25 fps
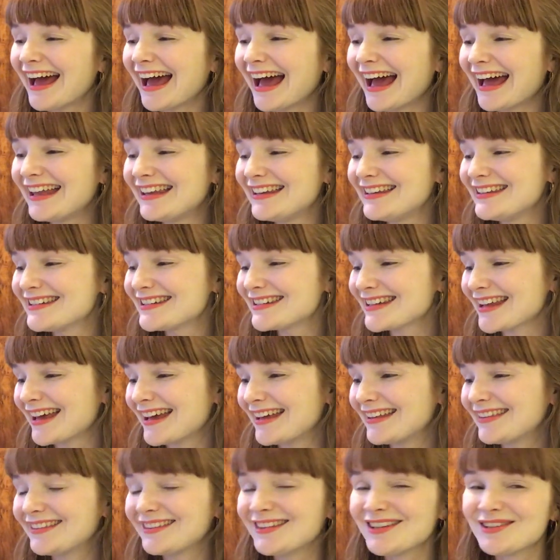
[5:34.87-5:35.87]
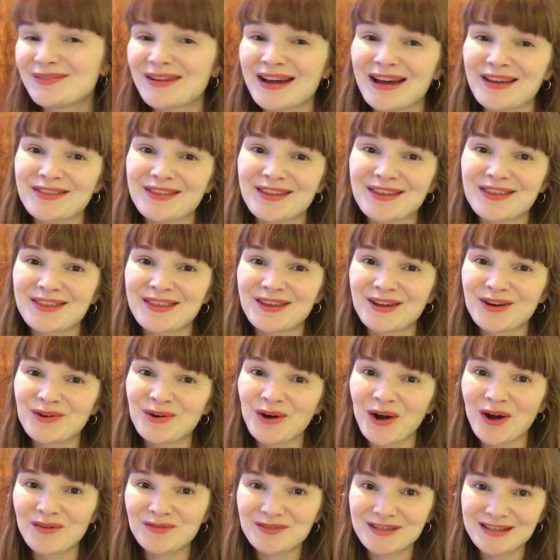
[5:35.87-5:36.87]
and to look around the
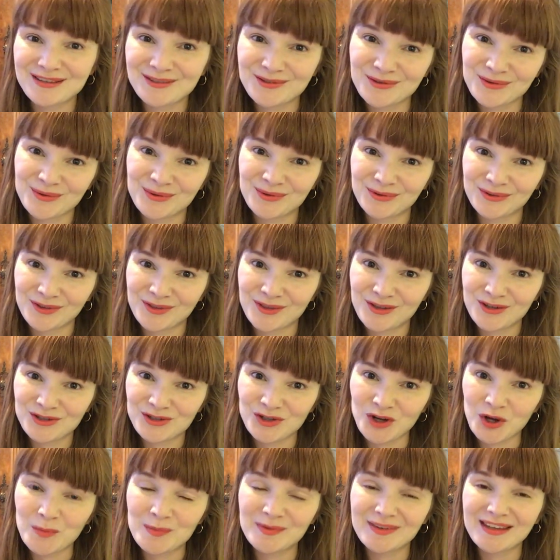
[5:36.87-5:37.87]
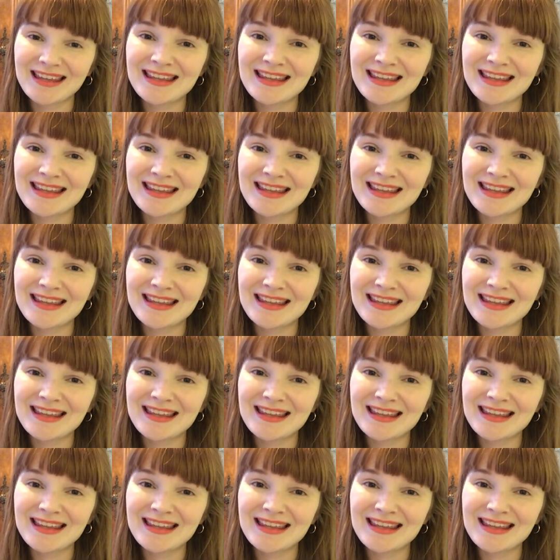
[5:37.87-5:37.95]
crafty stalls and the shops.